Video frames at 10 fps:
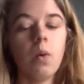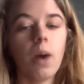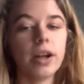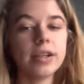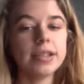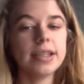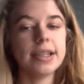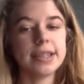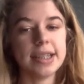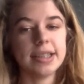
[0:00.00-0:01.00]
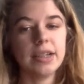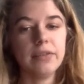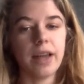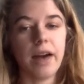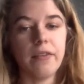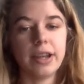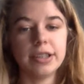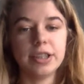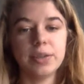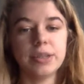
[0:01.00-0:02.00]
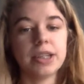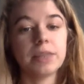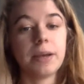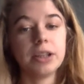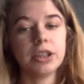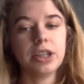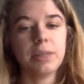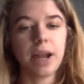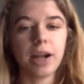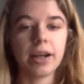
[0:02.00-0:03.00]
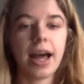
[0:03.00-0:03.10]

Water is a necessity of life and is used, especially in America,